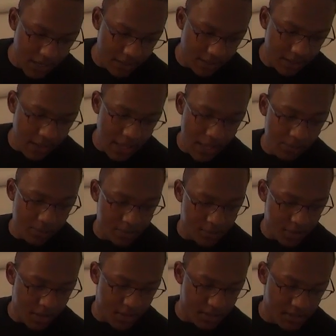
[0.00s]
add the label
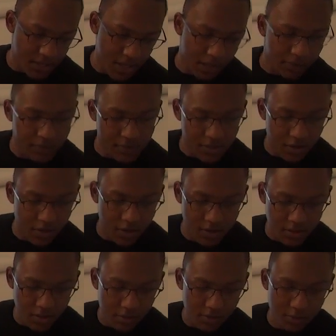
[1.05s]
so you can set if it's
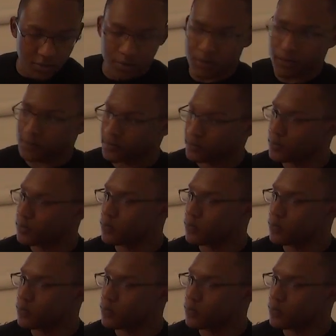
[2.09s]
urgent or